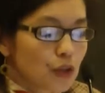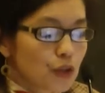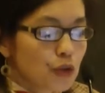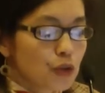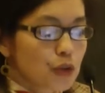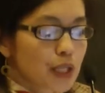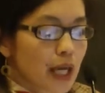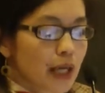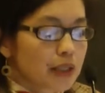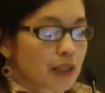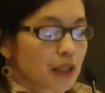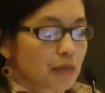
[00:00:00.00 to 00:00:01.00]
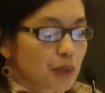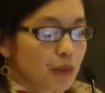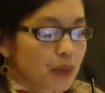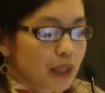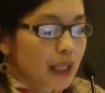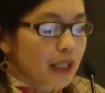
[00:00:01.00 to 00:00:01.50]
used as a
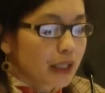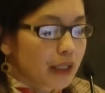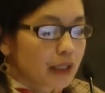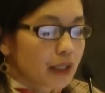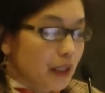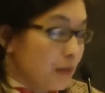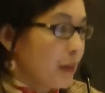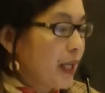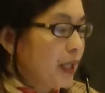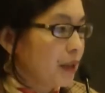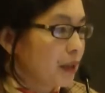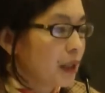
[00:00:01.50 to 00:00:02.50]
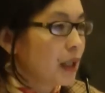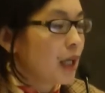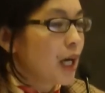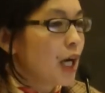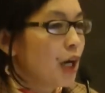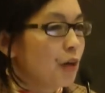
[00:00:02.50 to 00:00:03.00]
propaganda campaign
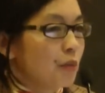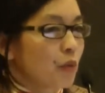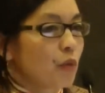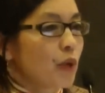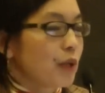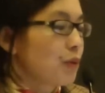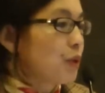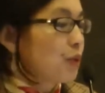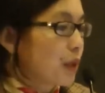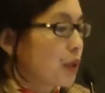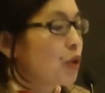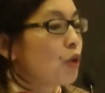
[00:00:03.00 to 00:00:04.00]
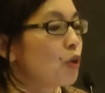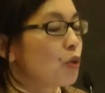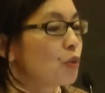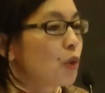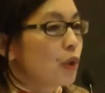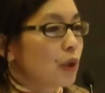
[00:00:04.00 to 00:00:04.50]
when we were in the
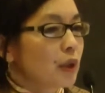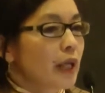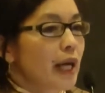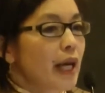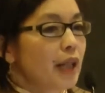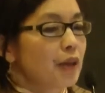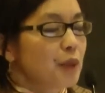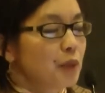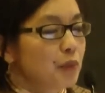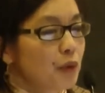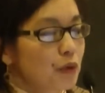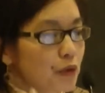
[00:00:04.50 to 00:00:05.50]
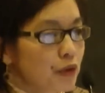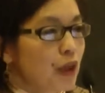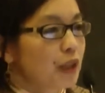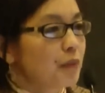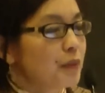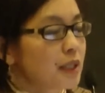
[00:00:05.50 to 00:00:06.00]
Cold War, and the people who
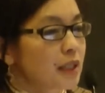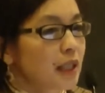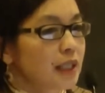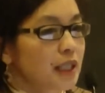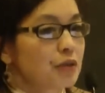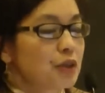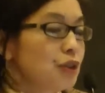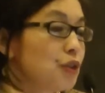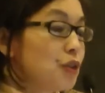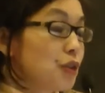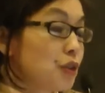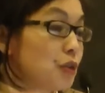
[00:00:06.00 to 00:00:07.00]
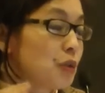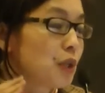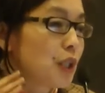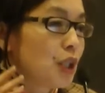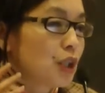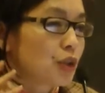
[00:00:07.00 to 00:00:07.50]
thought up this idea was used to
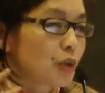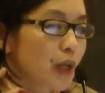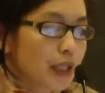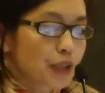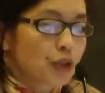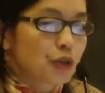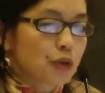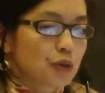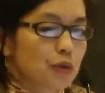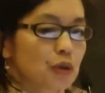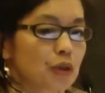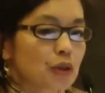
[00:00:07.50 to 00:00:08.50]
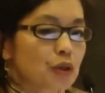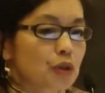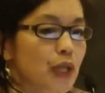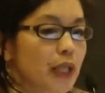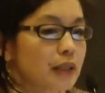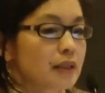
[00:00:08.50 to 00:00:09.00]
try to
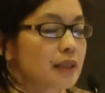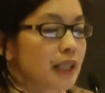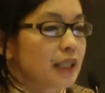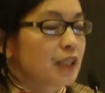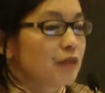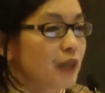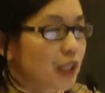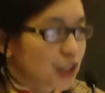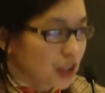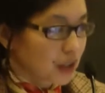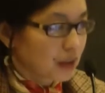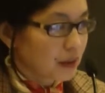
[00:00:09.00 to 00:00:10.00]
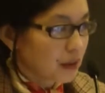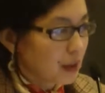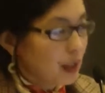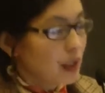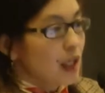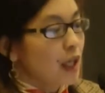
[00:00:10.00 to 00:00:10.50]
create dissatisfaction
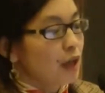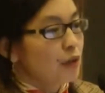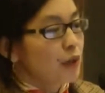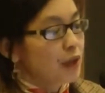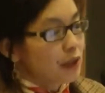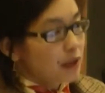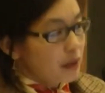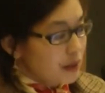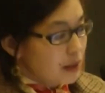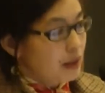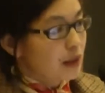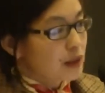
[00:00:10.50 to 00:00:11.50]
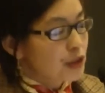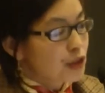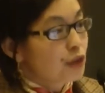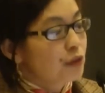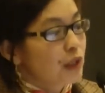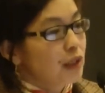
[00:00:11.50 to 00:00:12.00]
in the
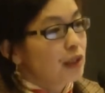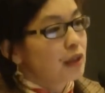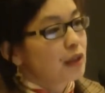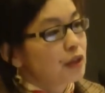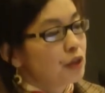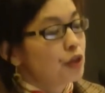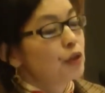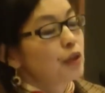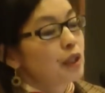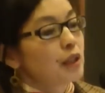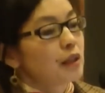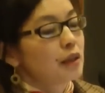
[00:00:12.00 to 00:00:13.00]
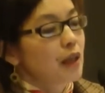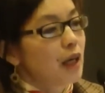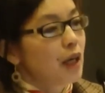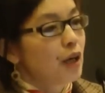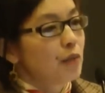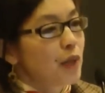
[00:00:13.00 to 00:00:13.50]
Soviet Union
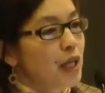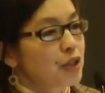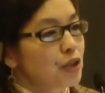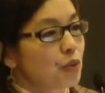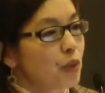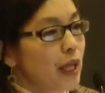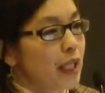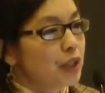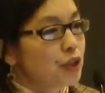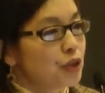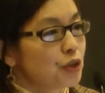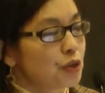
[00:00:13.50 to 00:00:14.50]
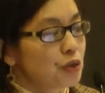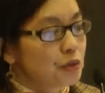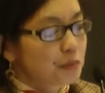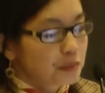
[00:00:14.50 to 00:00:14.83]
as a way to